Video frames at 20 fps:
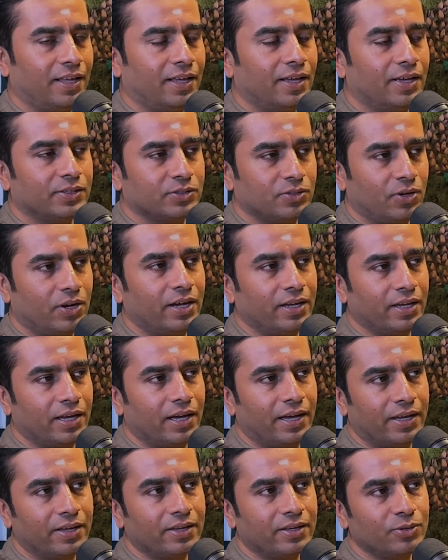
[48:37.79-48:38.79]
So
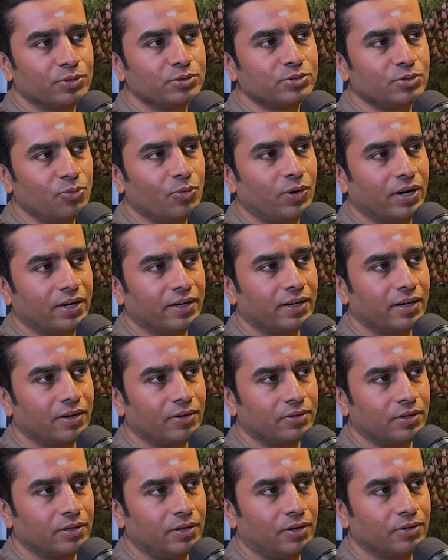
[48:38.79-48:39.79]
I used to
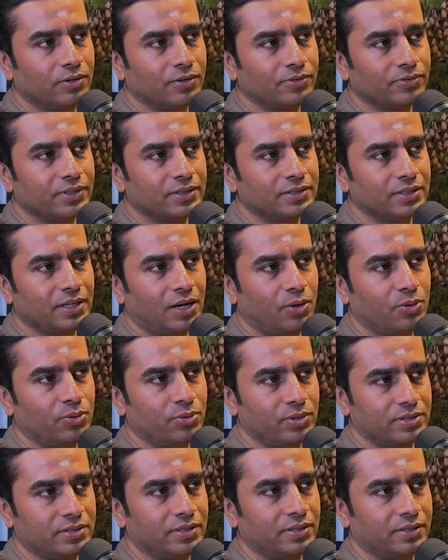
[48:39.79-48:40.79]
wonder out of this, how
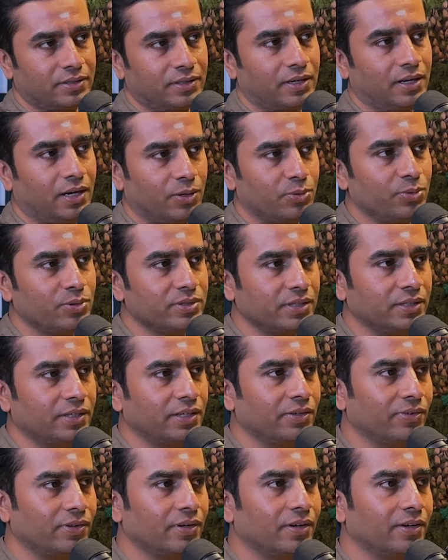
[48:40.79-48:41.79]
is it
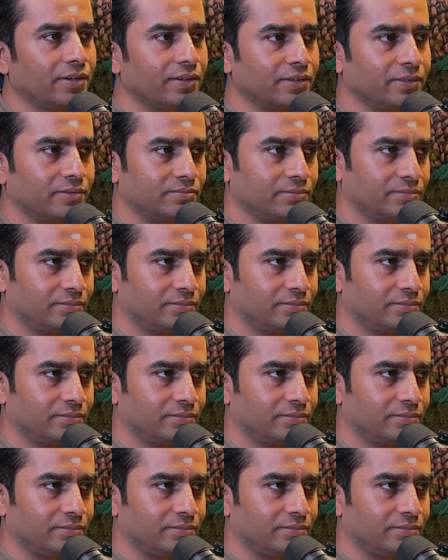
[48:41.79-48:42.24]
even